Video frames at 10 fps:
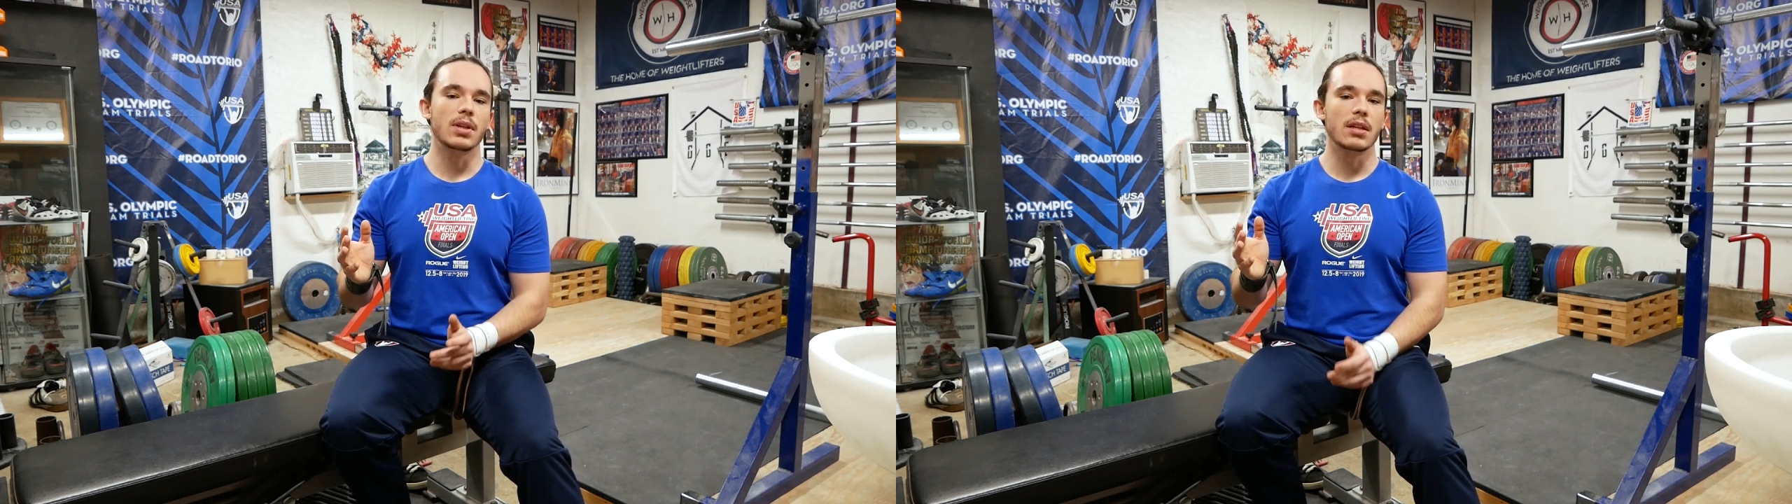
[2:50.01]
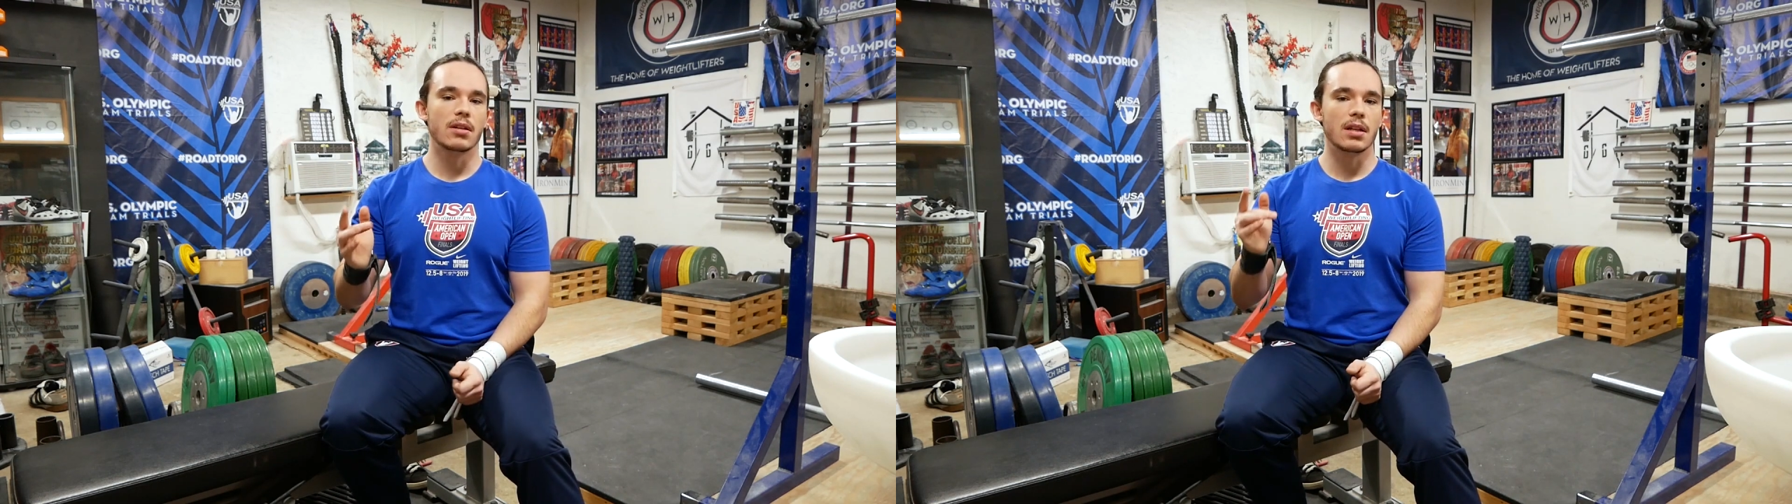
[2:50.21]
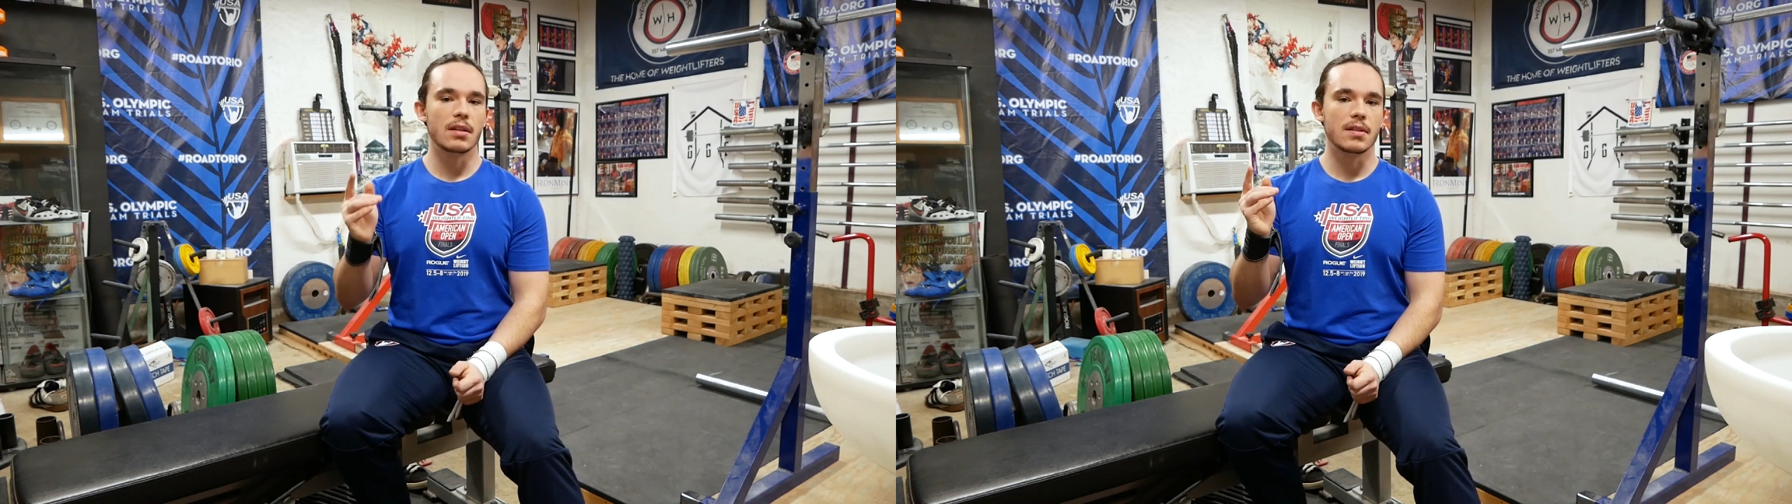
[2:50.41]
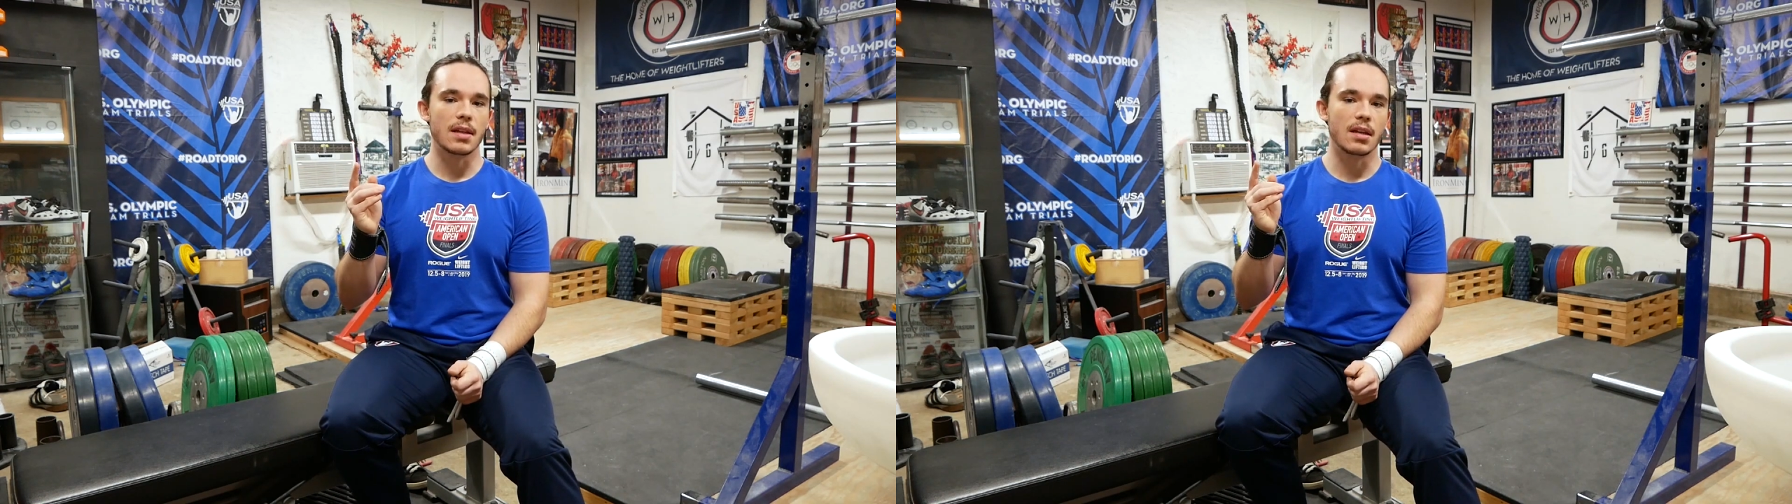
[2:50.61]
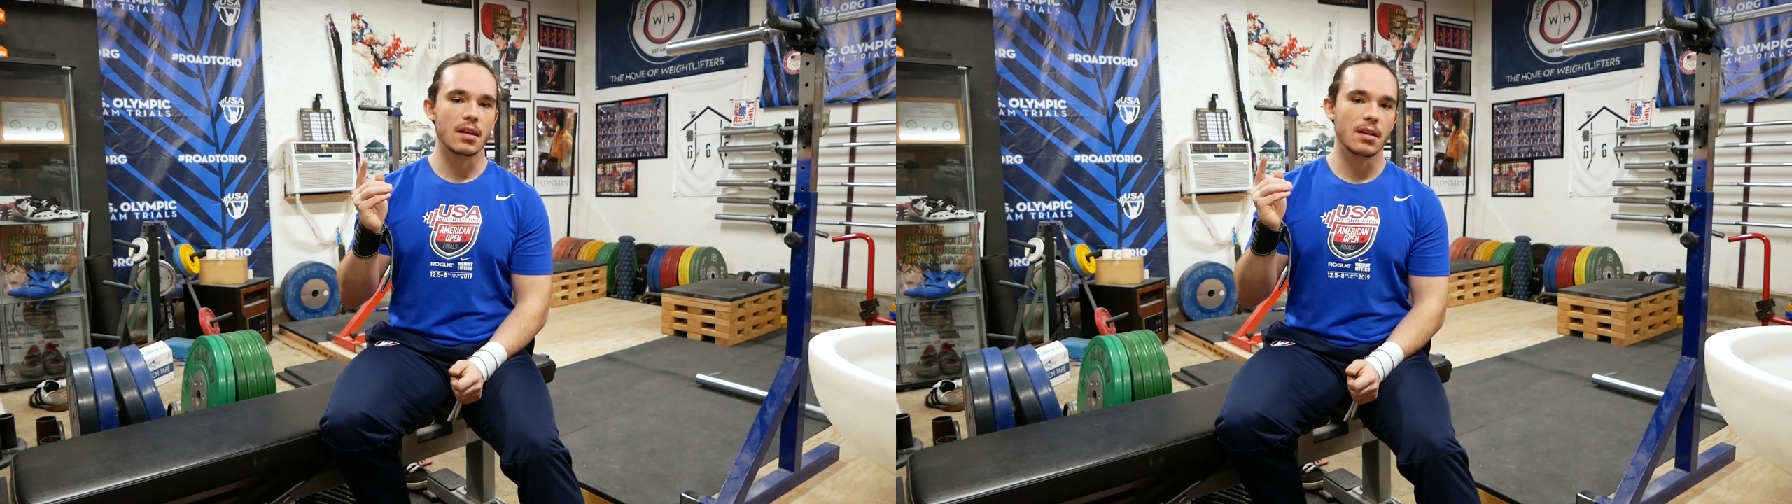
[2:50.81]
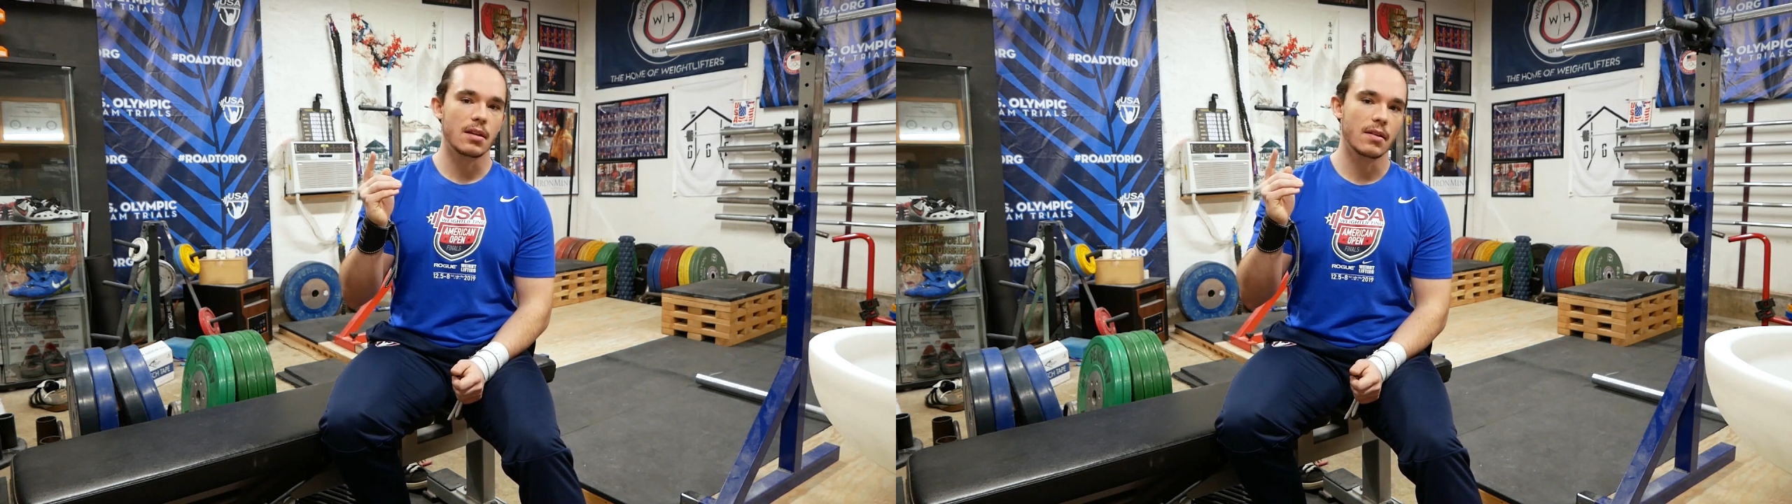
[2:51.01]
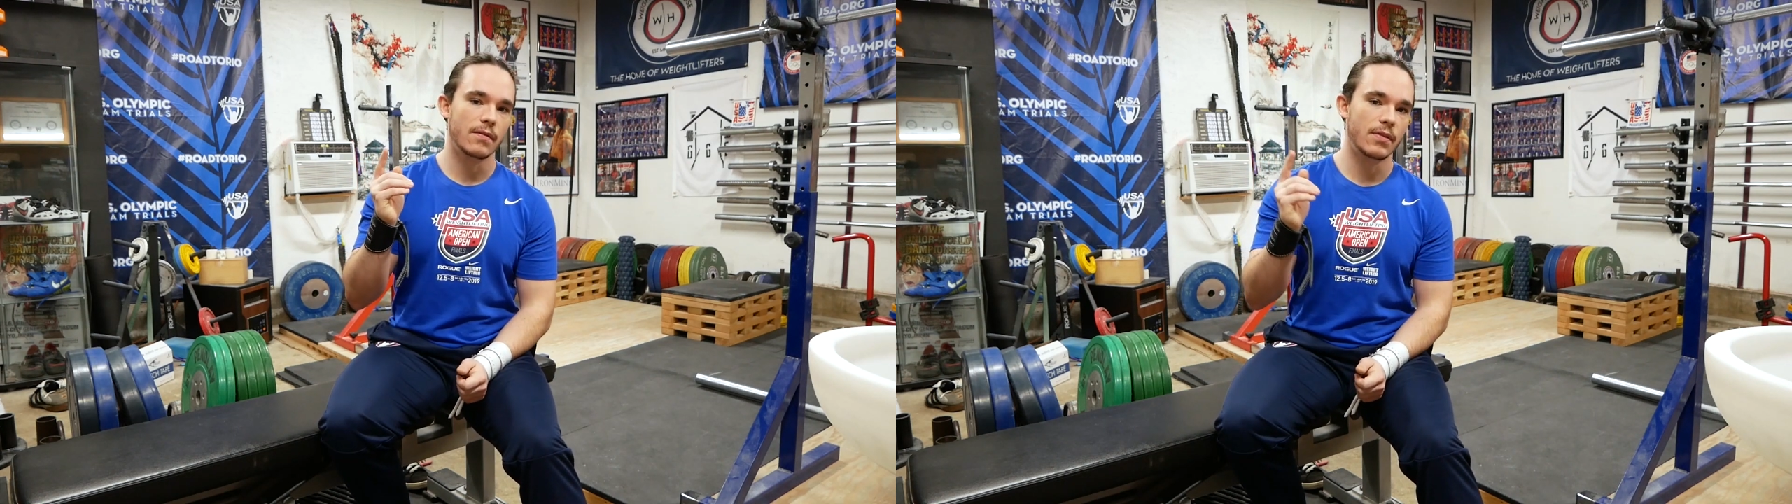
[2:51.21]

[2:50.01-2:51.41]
here is a